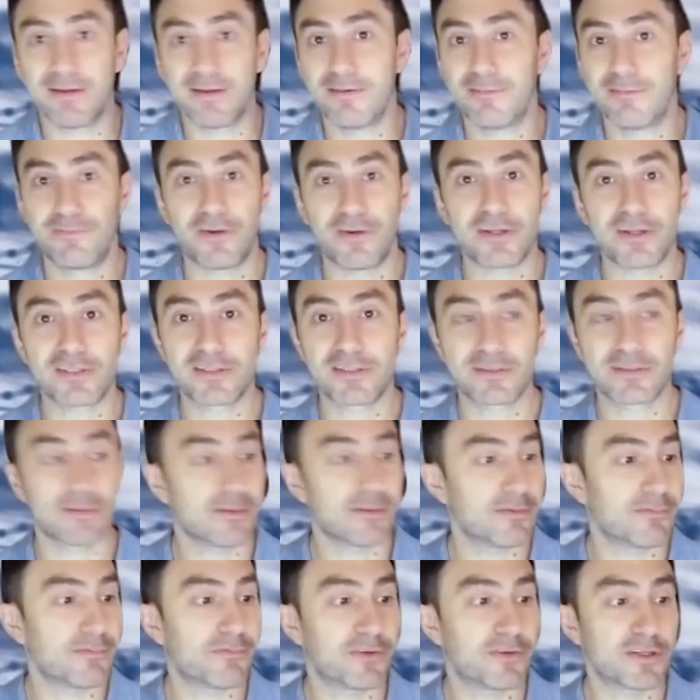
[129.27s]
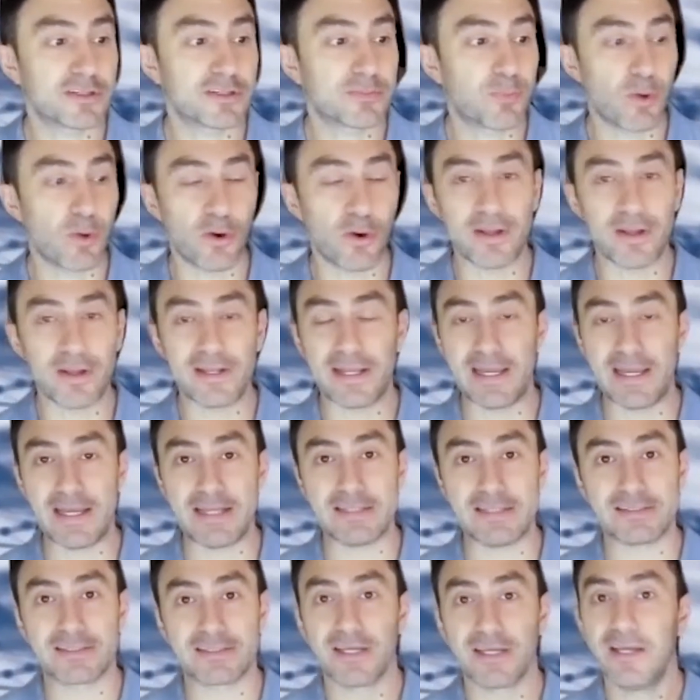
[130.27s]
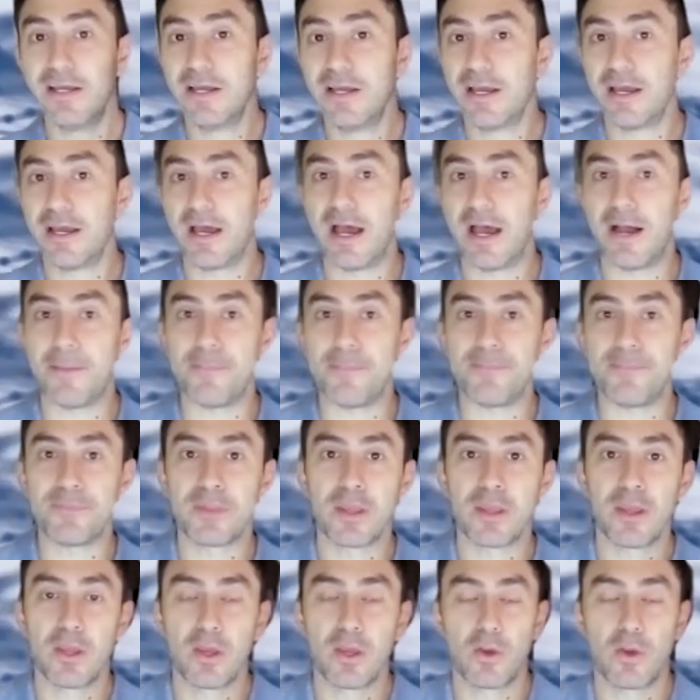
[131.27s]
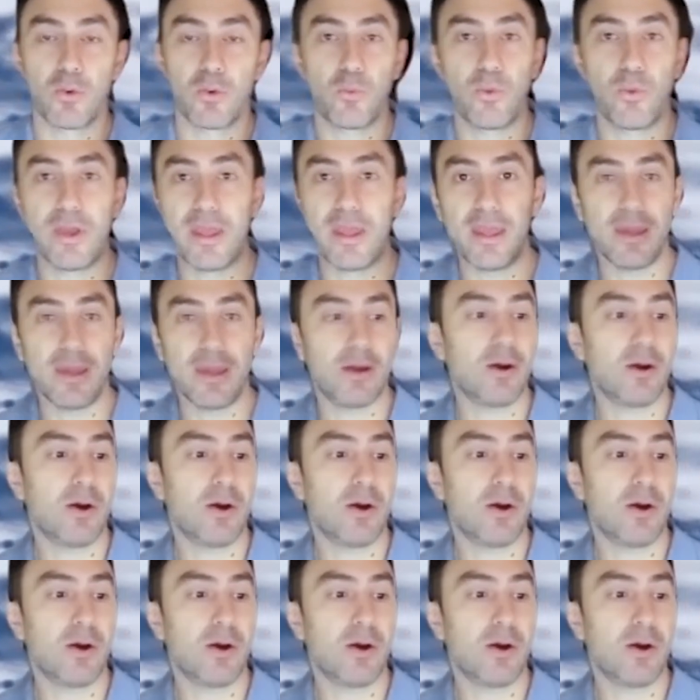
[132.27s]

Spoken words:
first point is we